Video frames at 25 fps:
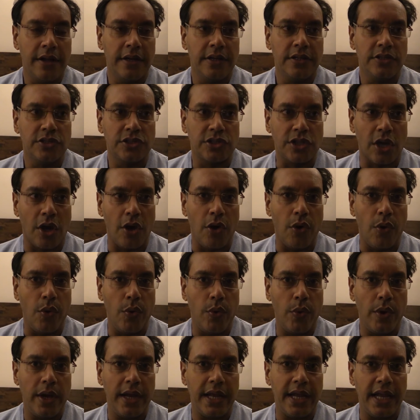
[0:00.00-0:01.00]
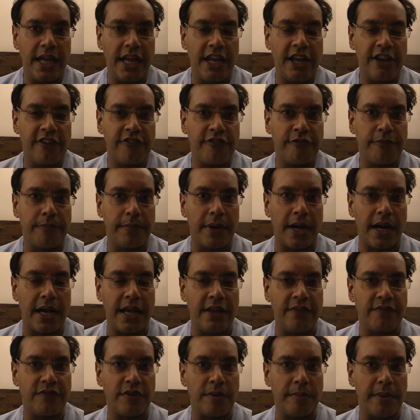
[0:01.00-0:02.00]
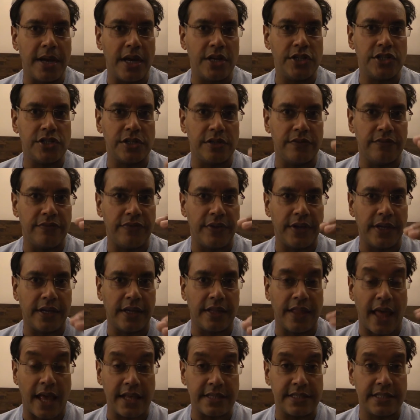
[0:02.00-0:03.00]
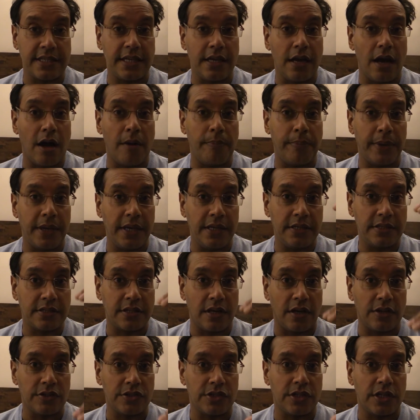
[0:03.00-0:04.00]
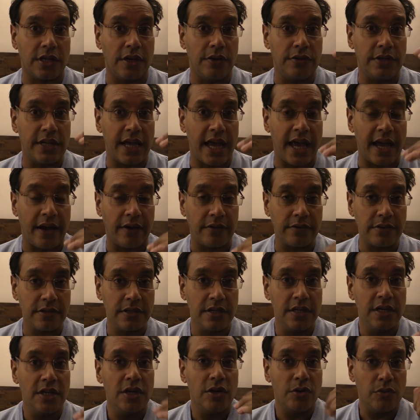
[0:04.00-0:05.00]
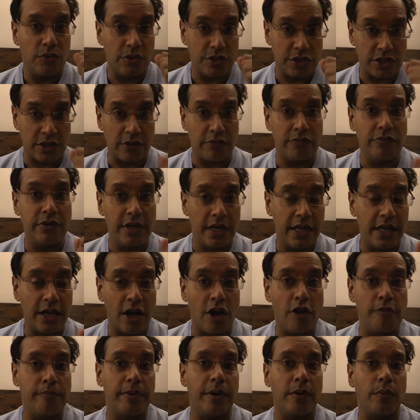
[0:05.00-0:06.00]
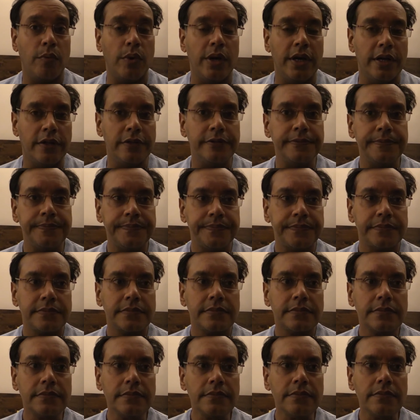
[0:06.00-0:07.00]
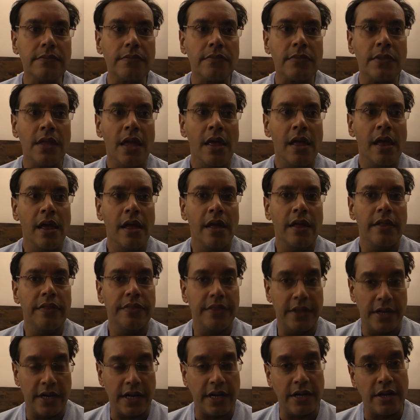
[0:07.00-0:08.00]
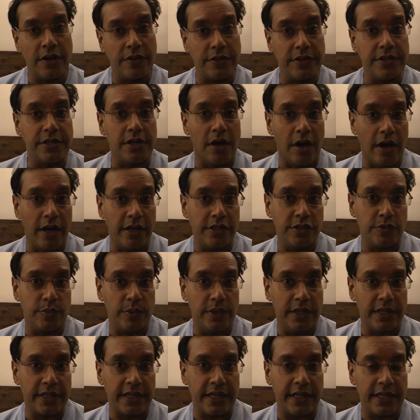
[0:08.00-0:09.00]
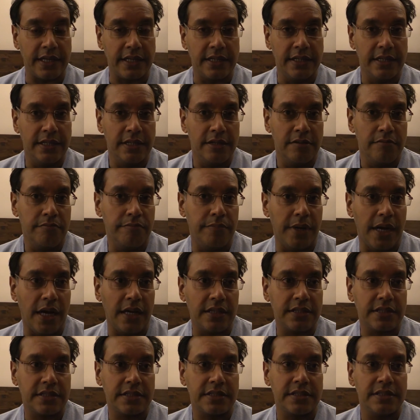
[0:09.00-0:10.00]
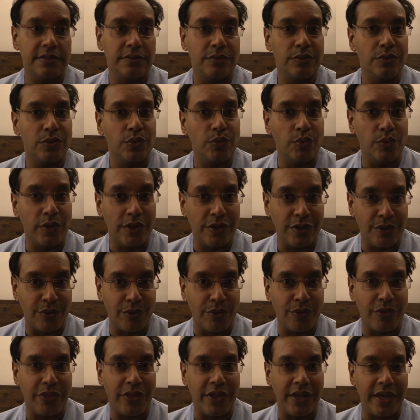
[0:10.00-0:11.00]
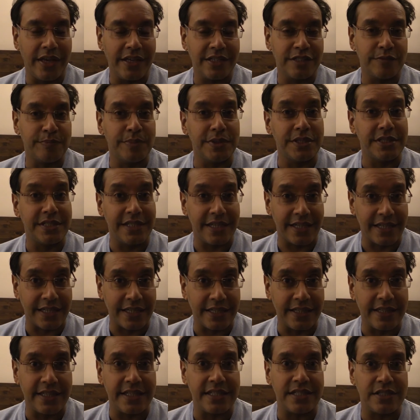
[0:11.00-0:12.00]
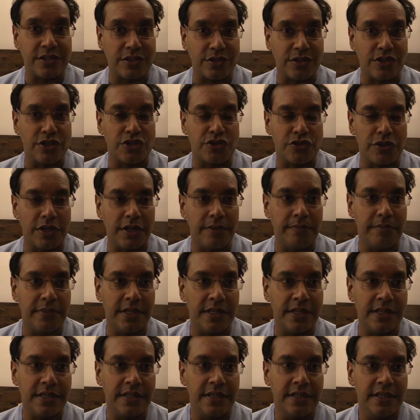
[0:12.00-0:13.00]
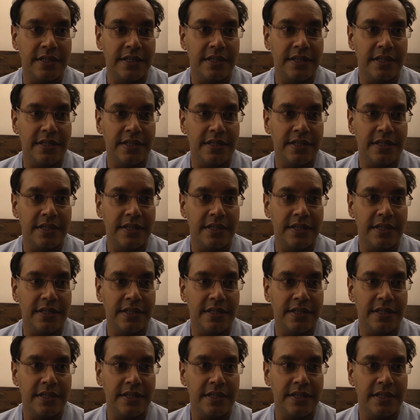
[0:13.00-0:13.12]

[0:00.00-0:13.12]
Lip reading: So if my inflammation figure, that CRP, starts to go down, which I really hope it will, then I know the diet is working. But with all things, particularly this sort of treatment,